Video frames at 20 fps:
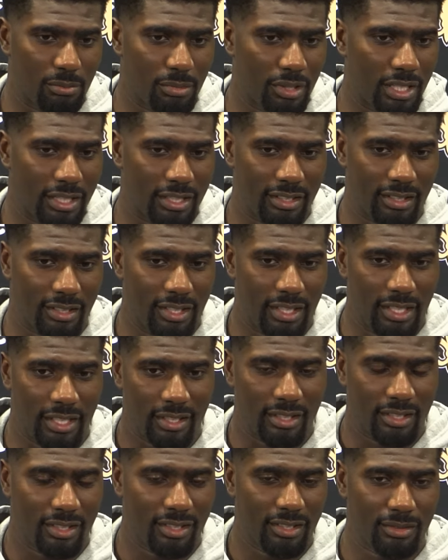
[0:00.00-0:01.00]
But at the end of the
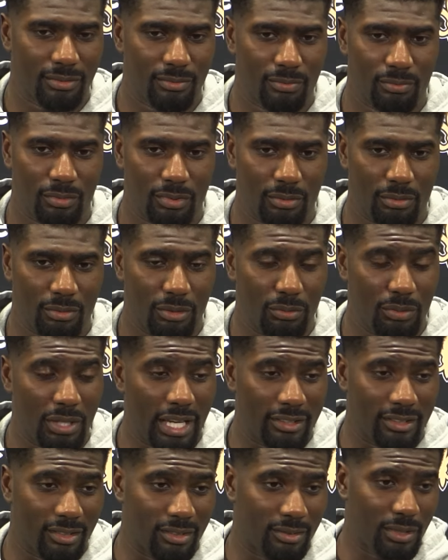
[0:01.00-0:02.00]
day, I mean, we
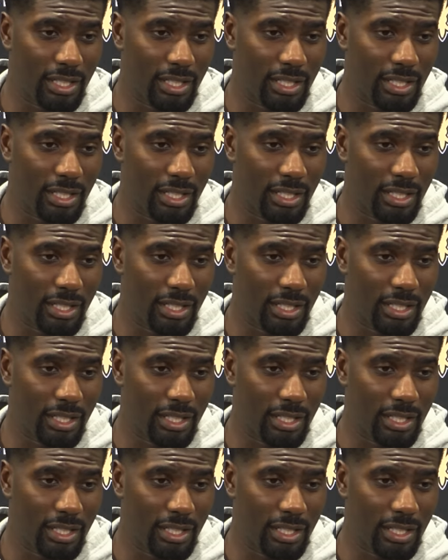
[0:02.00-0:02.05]
have to win.